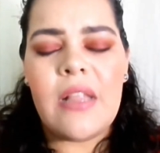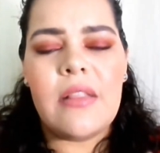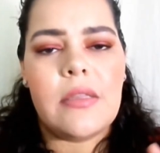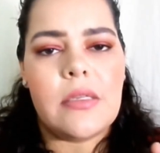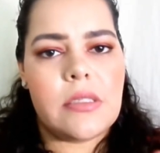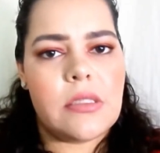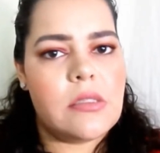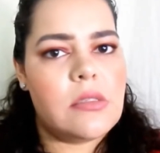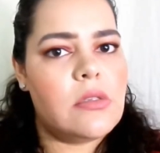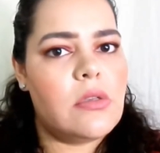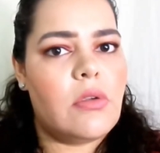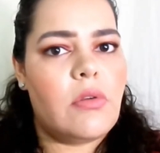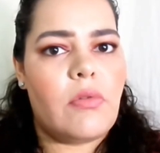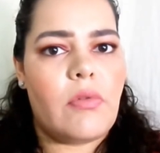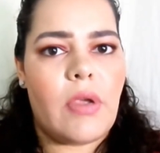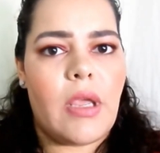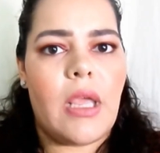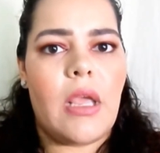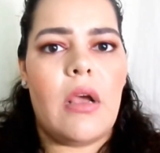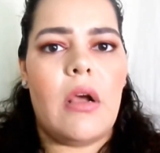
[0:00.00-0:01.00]
This is a
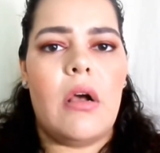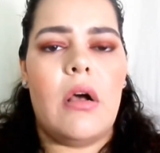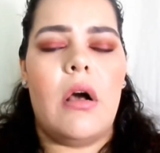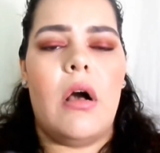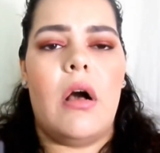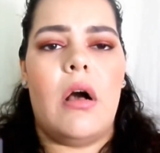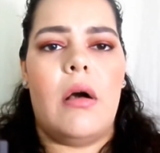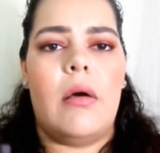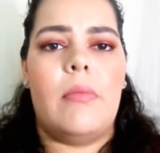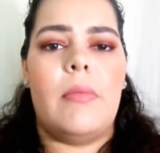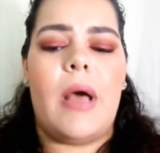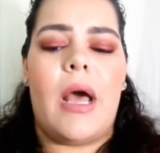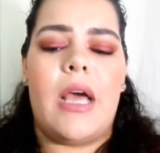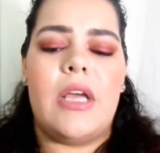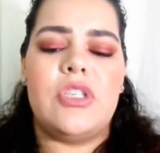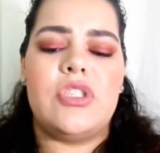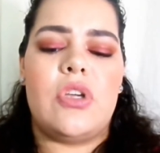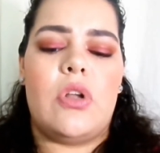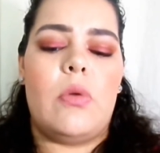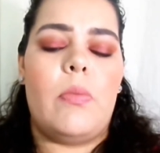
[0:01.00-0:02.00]
great
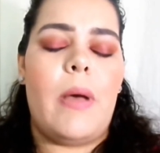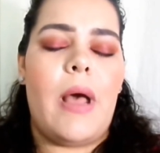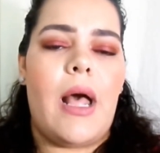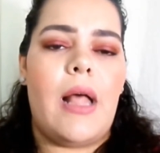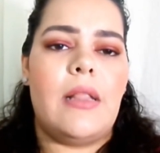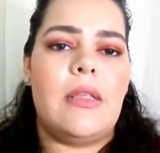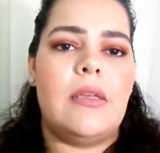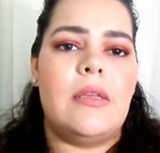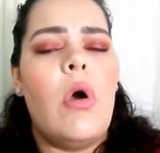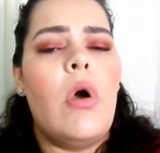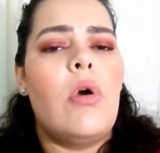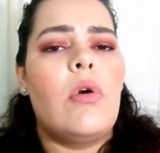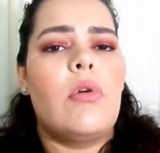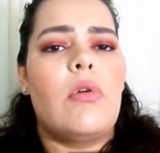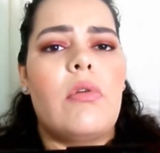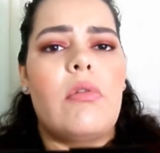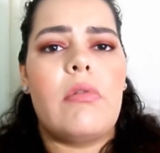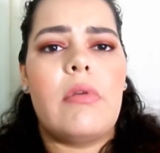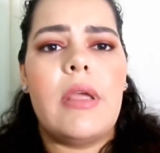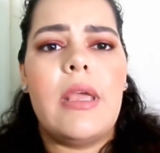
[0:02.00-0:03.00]
eyeshadow palette.
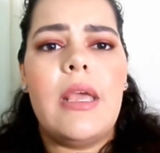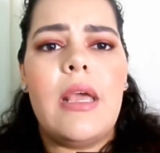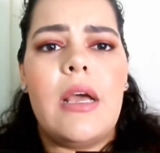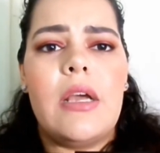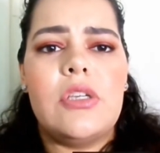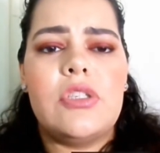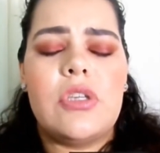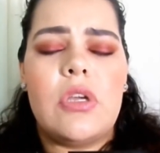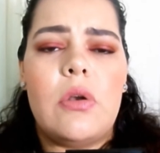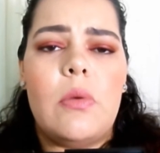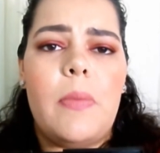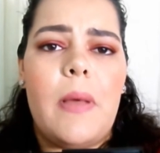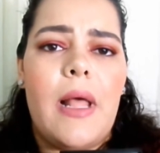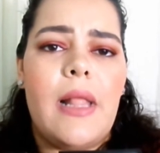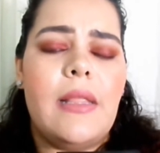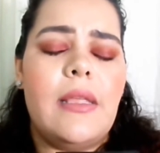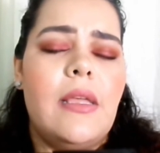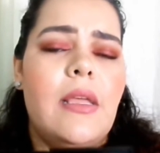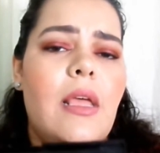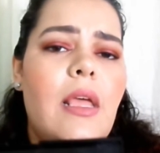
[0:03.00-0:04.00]
Great eyeshadow
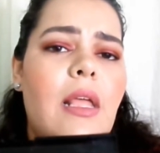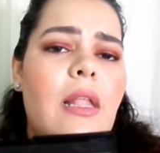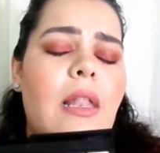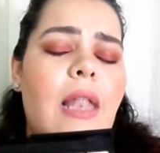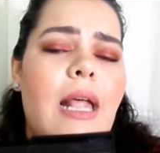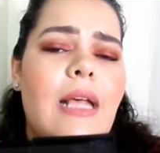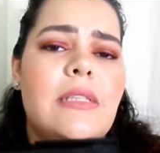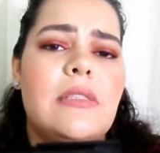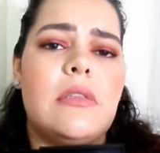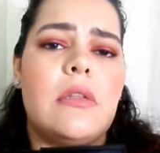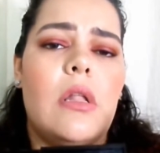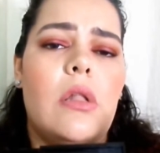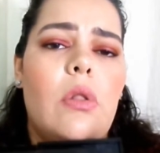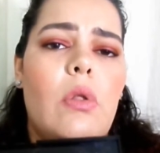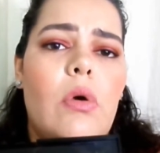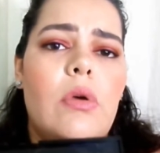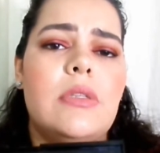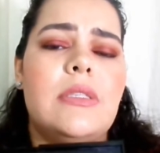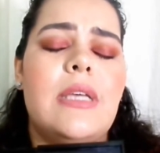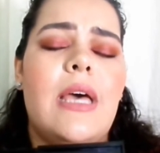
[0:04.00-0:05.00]
palette. It lasts a
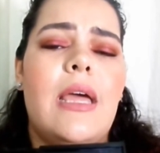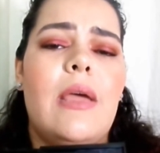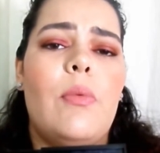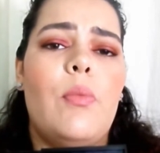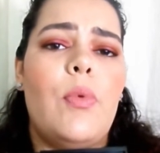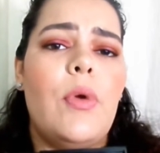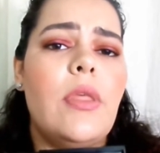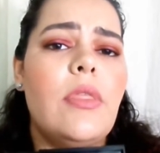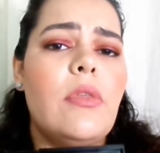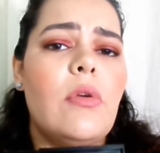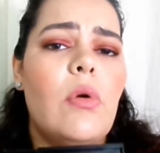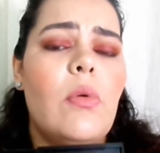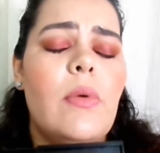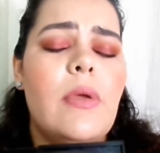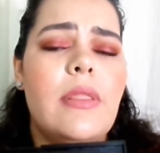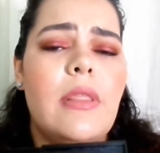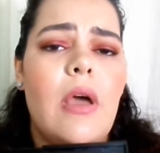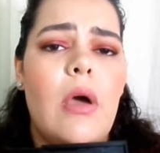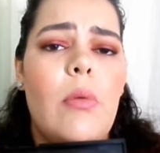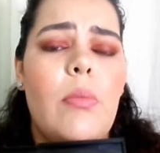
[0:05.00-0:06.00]
long time with or
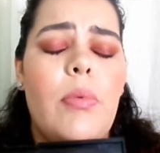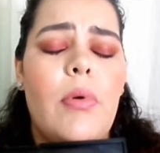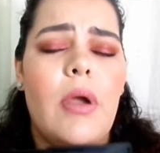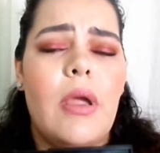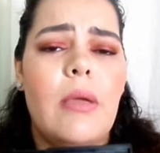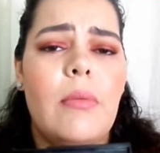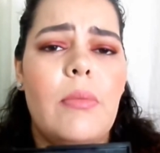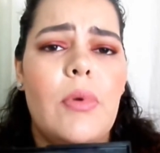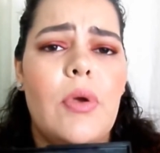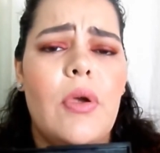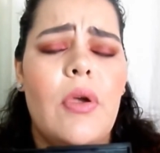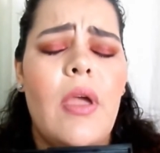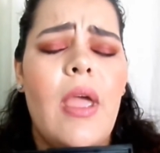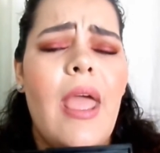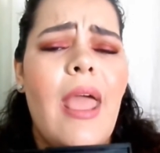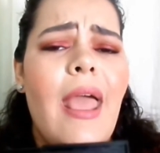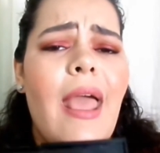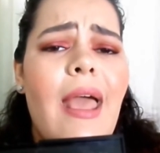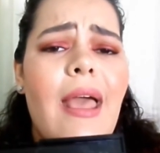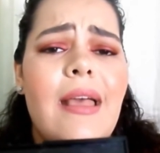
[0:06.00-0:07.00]
without primer,
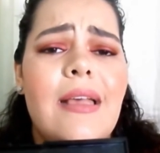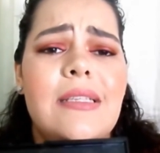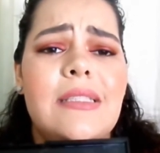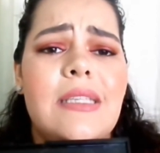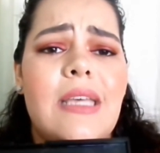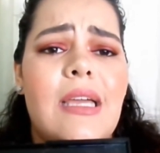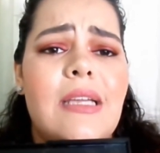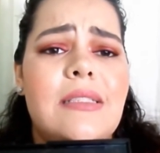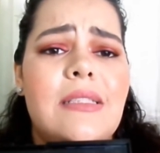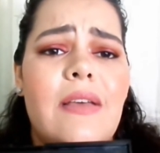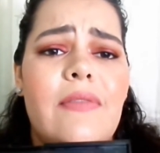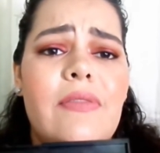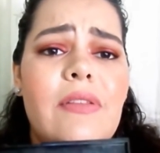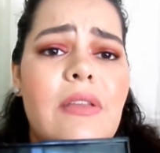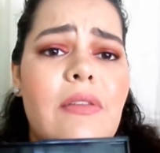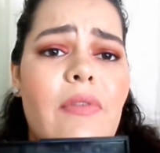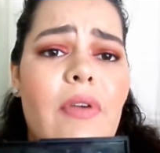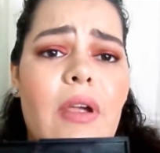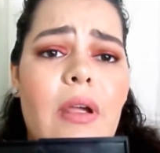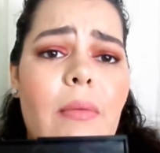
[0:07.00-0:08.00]
and I
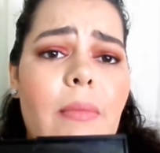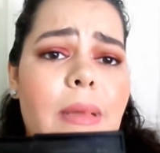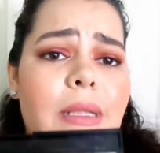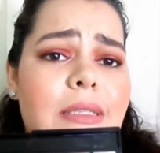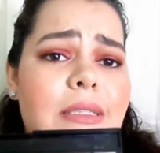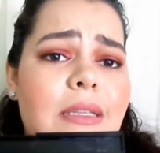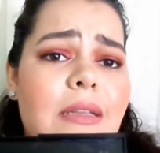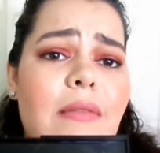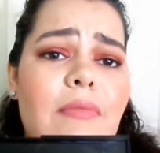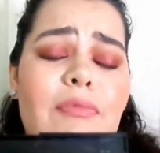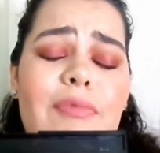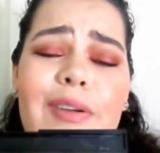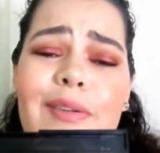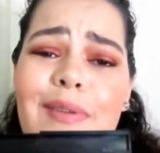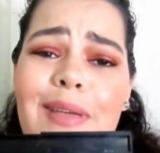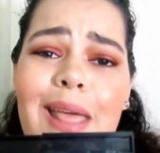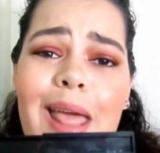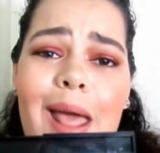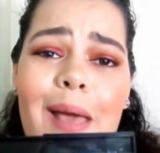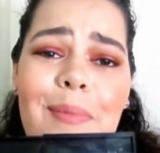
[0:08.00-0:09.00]
definitely recommend it. I'm
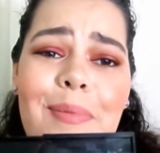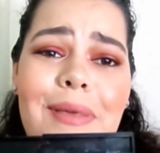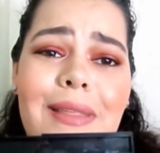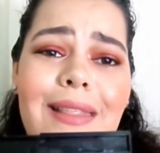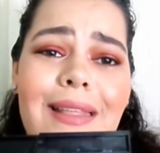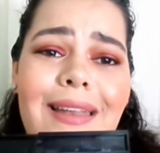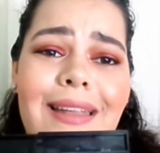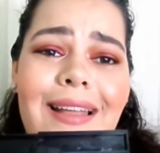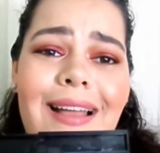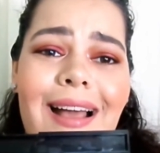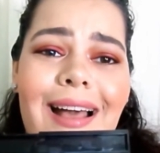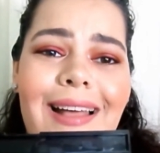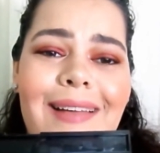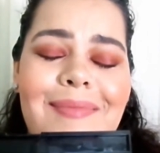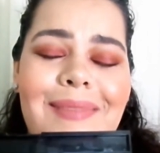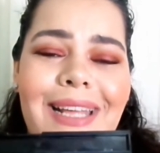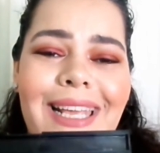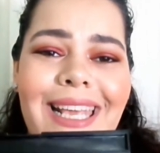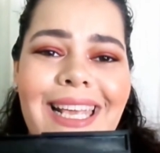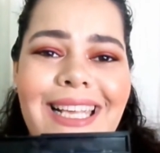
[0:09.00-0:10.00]
very happy that I got
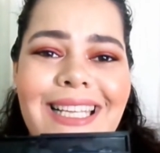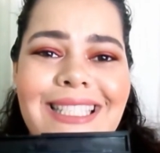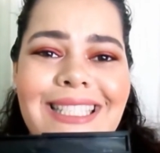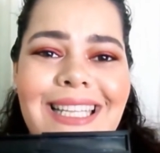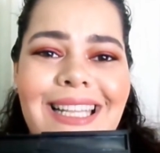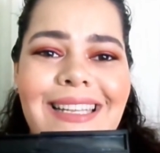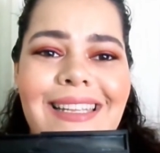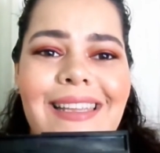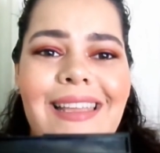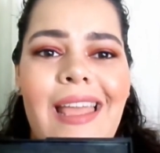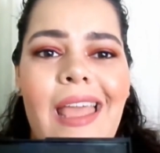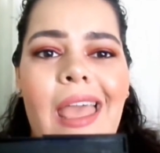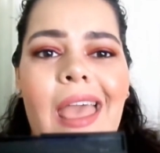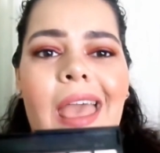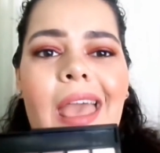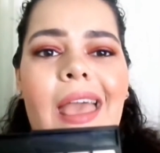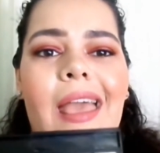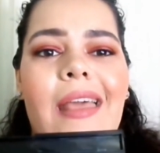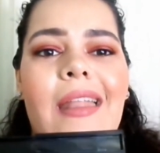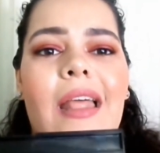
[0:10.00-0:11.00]
my hands on it,
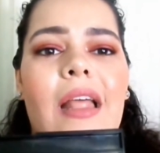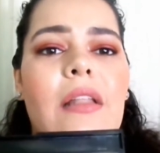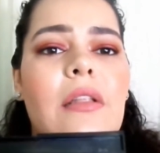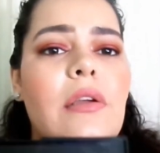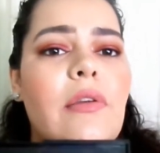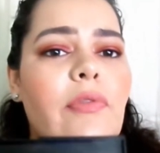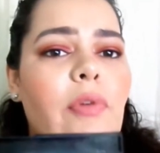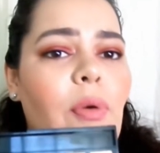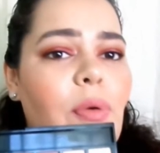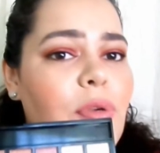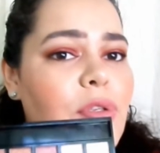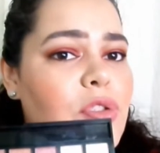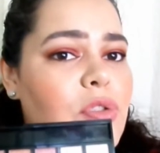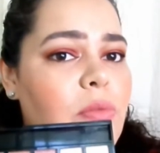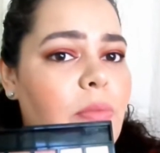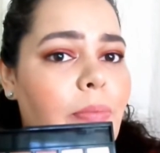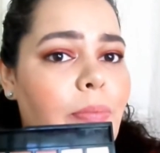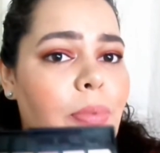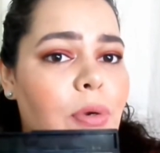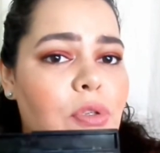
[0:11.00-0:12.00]
and I look forward to
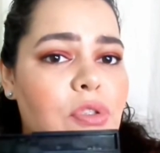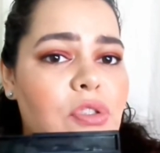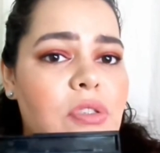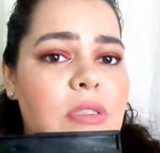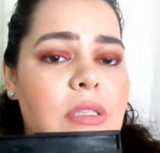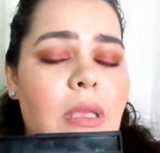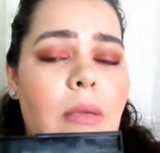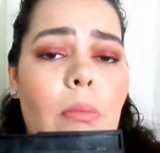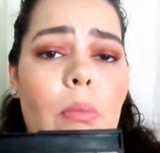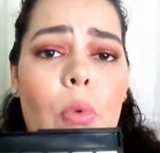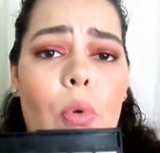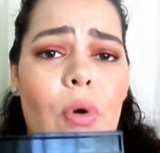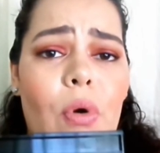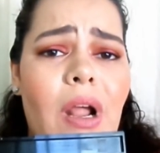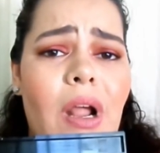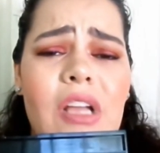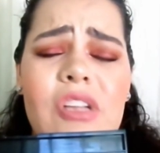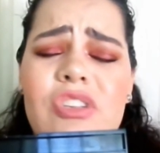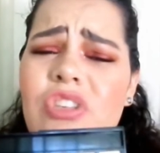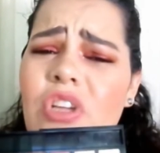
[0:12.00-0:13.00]
purchasing more
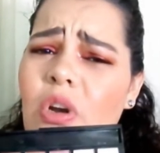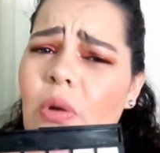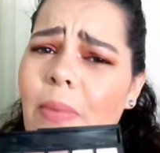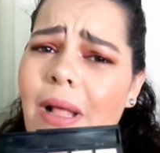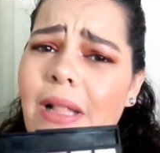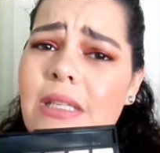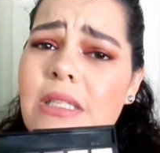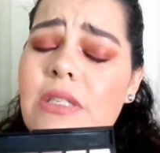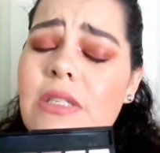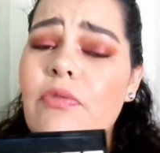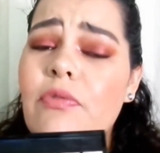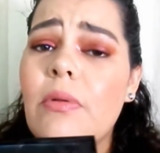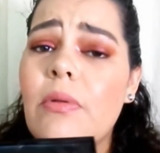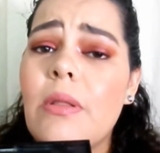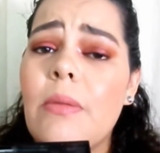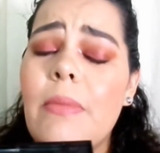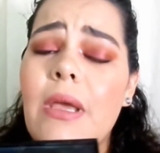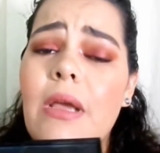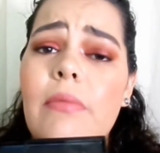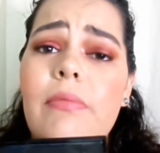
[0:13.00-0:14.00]
eyeshadow palettes from the
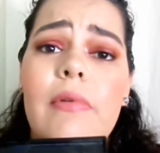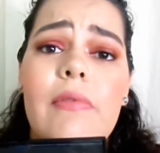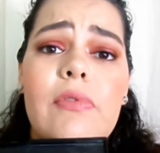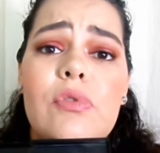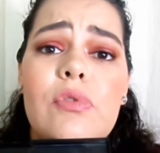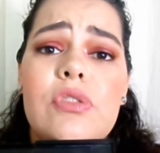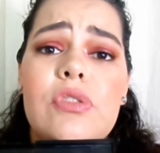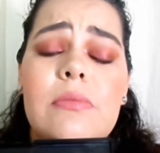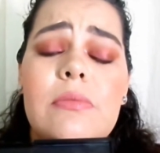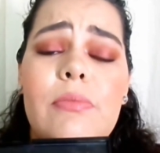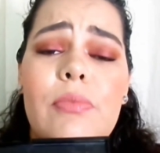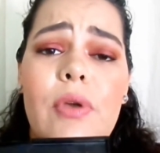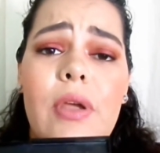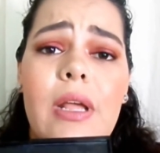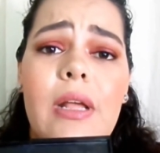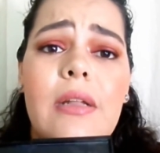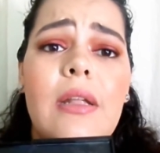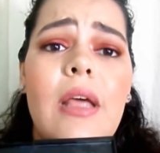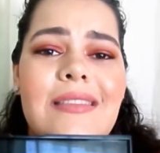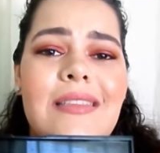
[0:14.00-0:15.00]
Makeup Revolution
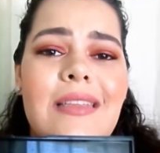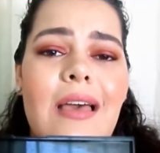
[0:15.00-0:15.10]
brand.